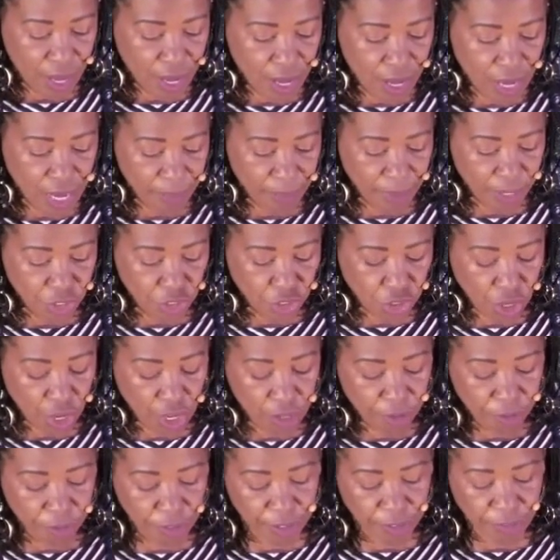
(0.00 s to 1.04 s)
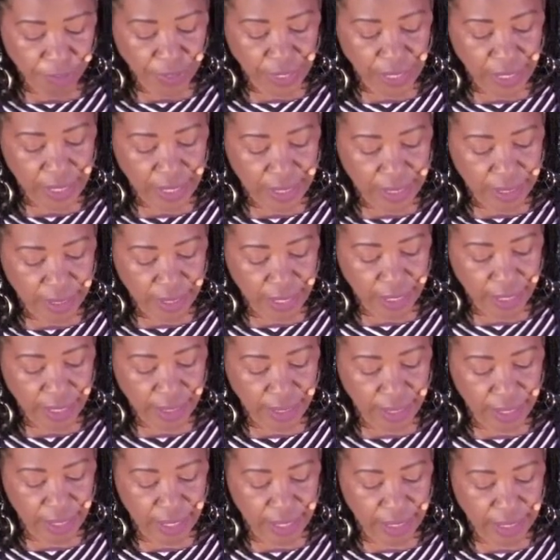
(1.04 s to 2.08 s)
Um, in John 15 and
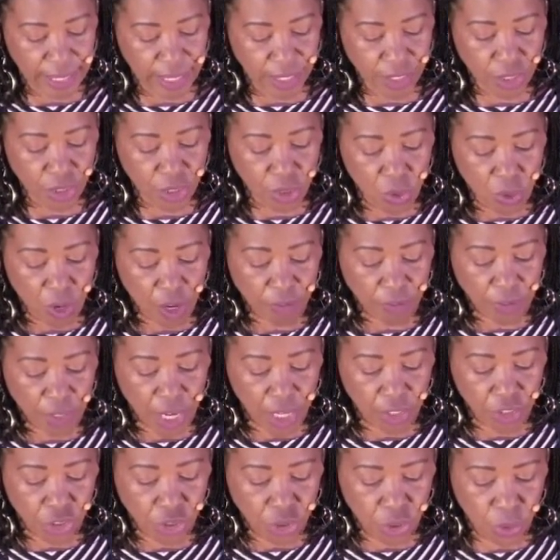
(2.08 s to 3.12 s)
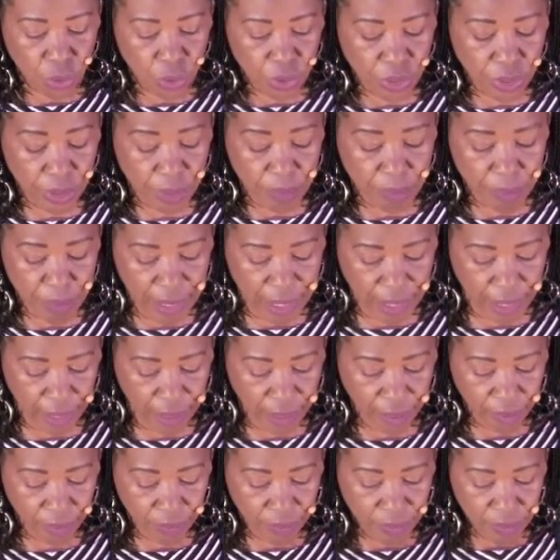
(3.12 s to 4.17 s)
16, it says, You have not chosen me.
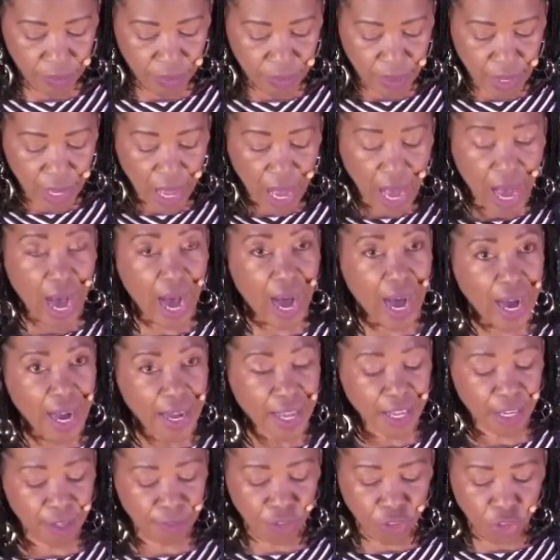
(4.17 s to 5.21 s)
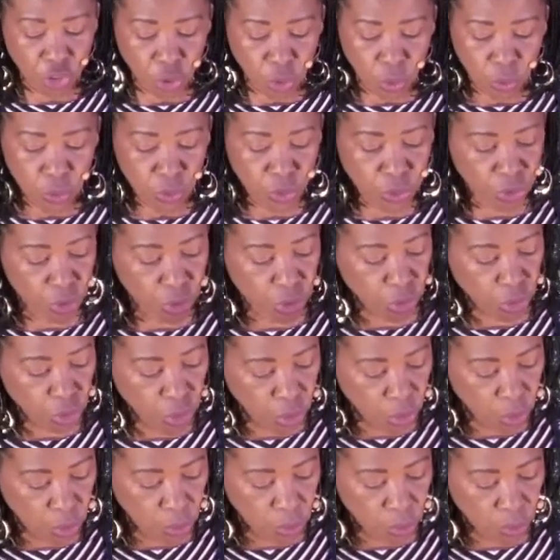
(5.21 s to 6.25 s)
I have chosen
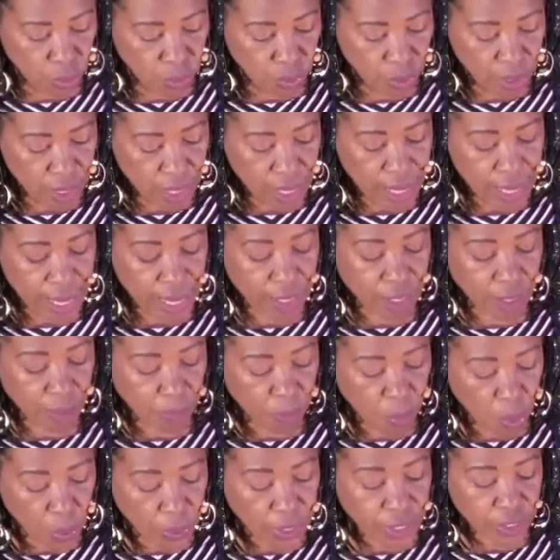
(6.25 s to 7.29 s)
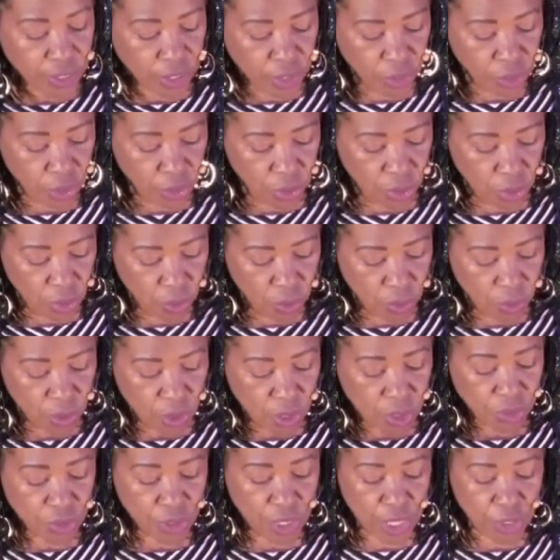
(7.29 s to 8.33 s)
you and appointed you
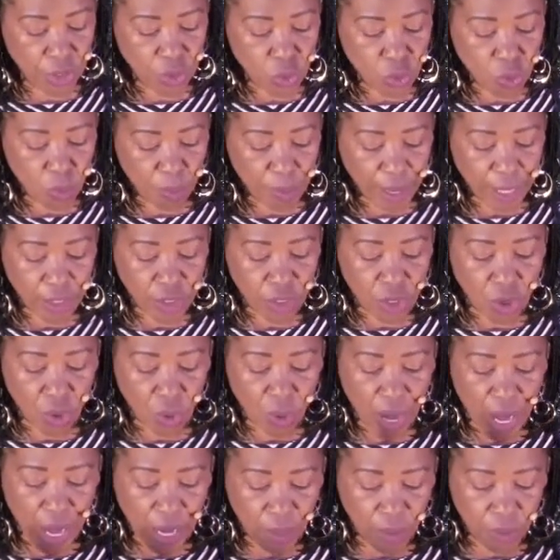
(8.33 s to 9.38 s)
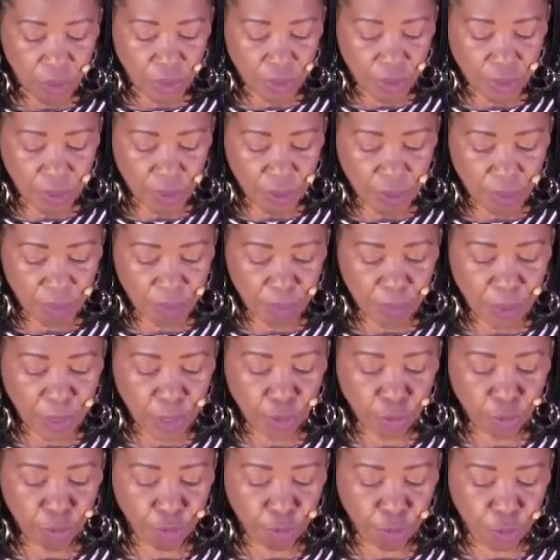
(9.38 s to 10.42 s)
so that you might go out,
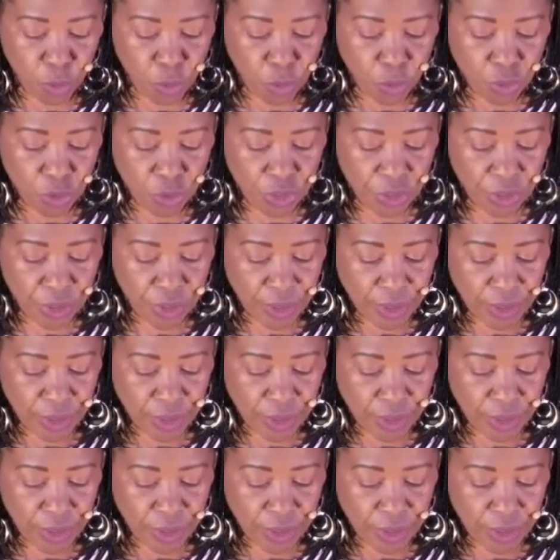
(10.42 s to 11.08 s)
bear fruit.